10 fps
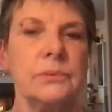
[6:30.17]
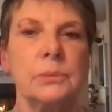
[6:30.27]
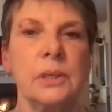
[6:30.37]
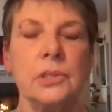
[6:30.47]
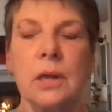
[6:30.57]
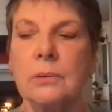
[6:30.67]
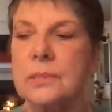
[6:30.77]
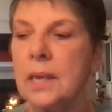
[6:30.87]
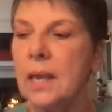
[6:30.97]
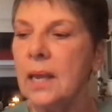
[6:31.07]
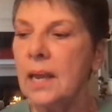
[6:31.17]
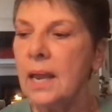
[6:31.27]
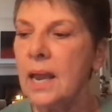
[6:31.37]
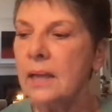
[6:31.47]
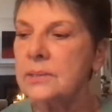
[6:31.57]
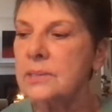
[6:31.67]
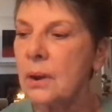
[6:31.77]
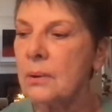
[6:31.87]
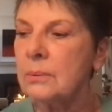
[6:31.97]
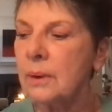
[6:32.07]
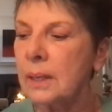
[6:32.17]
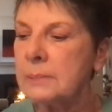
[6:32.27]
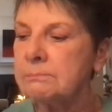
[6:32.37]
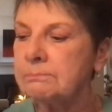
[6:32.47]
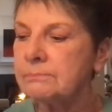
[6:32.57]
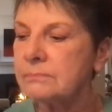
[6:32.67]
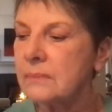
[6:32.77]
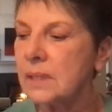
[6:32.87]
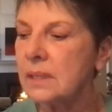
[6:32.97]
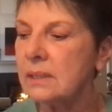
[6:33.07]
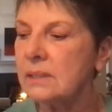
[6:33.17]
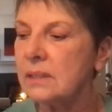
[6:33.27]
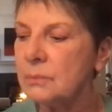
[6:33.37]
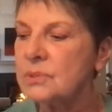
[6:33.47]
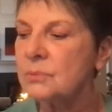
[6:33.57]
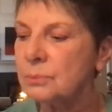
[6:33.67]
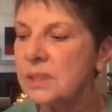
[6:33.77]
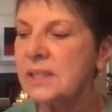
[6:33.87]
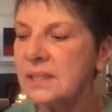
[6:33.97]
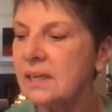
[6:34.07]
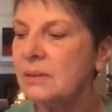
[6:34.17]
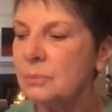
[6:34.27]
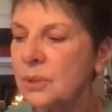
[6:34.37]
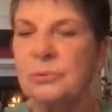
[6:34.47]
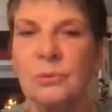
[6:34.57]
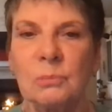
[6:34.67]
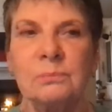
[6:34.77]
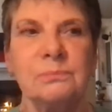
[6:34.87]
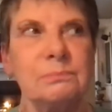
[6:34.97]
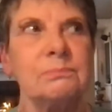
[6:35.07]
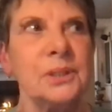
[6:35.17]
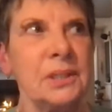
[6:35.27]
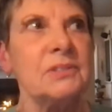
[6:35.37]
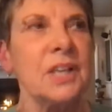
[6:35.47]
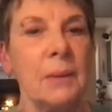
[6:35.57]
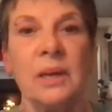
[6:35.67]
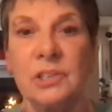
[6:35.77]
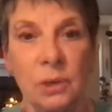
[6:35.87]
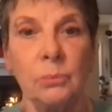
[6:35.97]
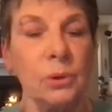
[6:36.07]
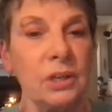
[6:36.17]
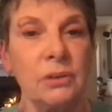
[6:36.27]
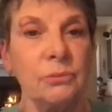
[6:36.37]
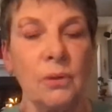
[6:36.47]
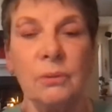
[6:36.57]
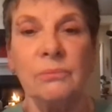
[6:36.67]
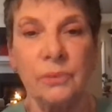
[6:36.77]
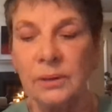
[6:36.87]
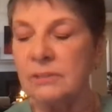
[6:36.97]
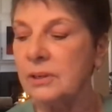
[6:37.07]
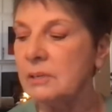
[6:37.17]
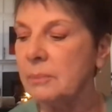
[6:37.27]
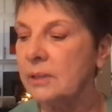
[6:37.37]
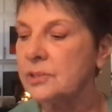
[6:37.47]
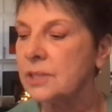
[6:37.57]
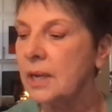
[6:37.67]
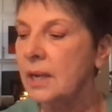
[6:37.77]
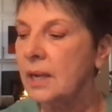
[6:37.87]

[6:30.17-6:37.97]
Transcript: doing shows. And so it was a really wonderful period of time. I enjoyed working for them very, very much.